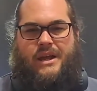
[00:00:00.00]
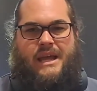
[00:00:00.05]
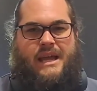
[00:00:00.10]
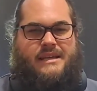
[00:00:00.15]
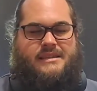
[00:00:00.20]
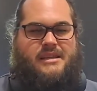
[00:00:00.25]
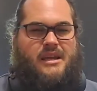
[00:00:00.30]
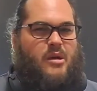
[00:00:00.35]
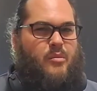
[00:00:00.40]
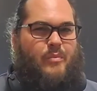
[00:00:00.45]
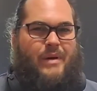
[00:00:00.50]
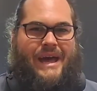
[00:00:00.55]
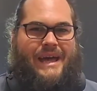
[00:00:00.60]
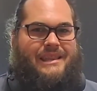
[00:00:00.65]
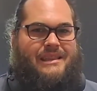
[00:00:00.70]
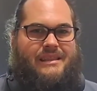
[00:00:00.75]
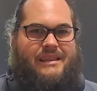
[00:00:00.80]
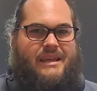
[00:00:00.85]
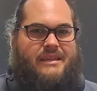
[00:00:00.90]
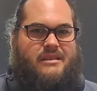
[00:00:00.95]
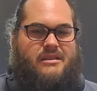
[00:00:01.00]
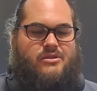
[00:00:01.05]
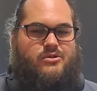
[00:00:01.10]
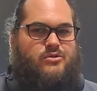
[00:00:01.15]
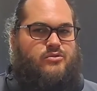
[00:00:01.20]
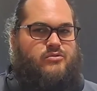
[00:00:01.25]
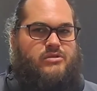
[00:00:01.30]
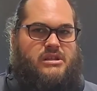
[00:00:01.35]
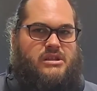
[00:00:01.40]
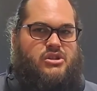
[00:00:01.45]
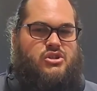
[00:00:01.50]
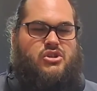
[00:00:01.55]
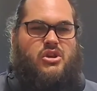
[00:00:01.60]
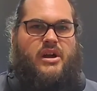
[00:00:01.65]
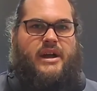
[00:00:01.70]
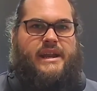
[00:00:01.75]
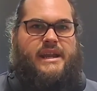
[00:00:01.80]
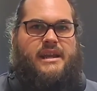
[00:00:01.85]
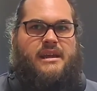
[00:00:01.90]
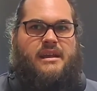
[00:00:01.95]
it has like a patent leather look, really
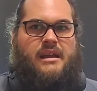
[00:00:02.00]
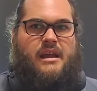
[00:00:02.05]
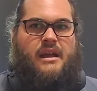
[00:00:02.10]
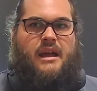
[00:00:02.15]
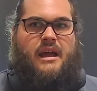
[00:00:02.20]
shiny.